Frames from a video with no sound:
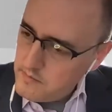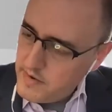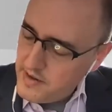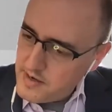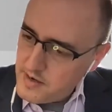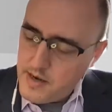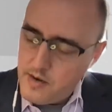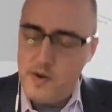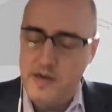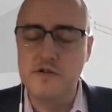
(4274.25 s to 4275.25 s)
railing about
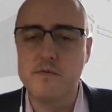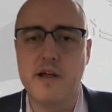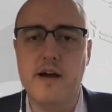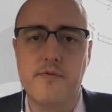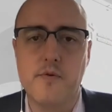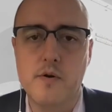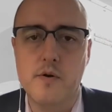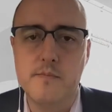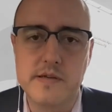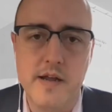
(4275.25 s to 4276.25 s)
Western platforms,